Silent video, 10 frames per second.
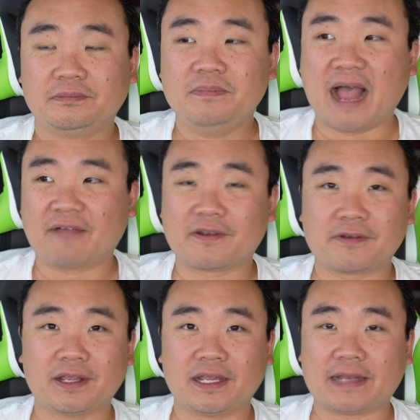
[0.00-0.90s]
Not
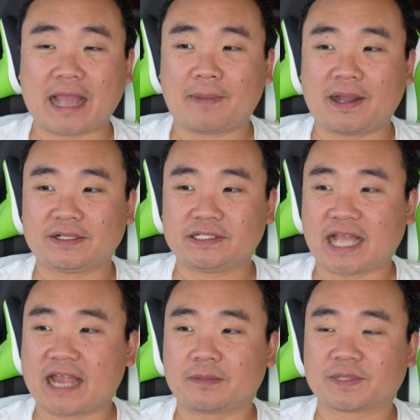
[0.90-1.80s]
very good. How about a
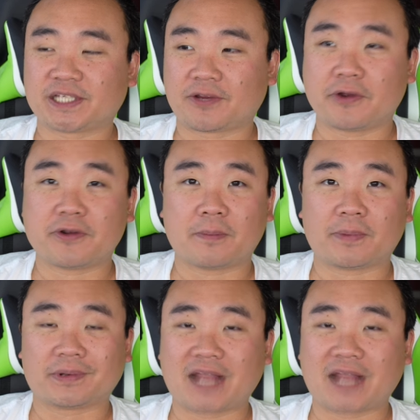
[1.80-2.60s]
Zion serial number?